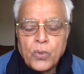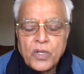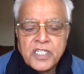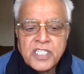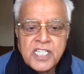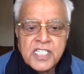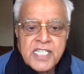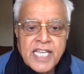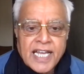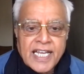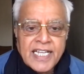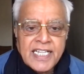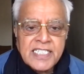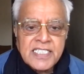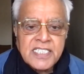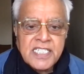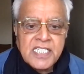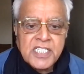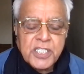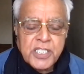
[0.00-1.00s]
is against
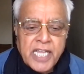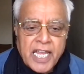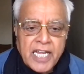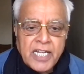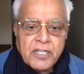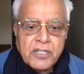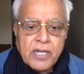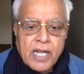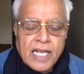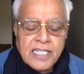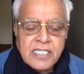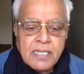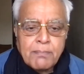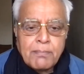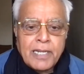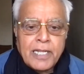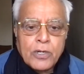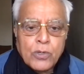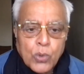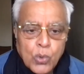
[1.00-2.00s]
the state
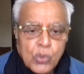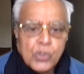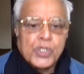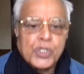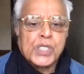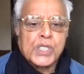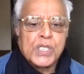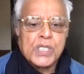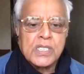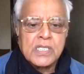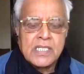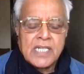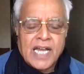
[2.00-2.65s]
assembly rules.